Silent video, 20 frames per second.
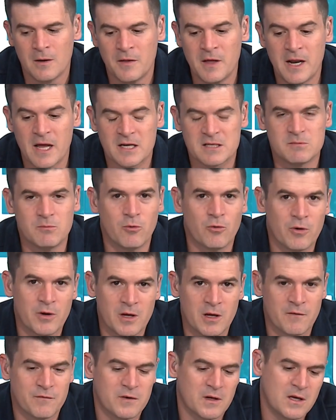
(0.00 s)
the next
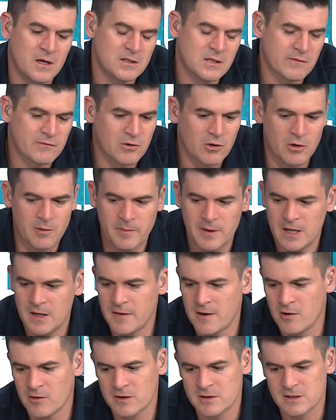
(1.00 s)
morning, if the kids have to go to bed
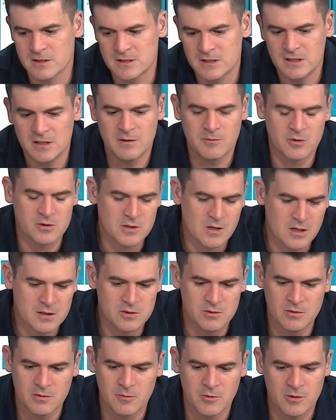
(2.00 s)
and they don't get to see him or
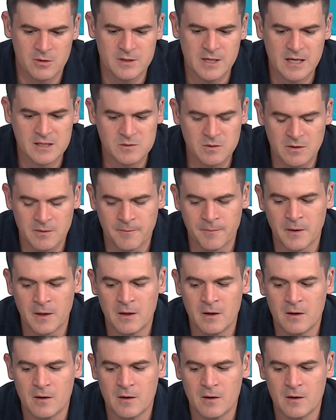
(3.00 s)
talk to him or text with him,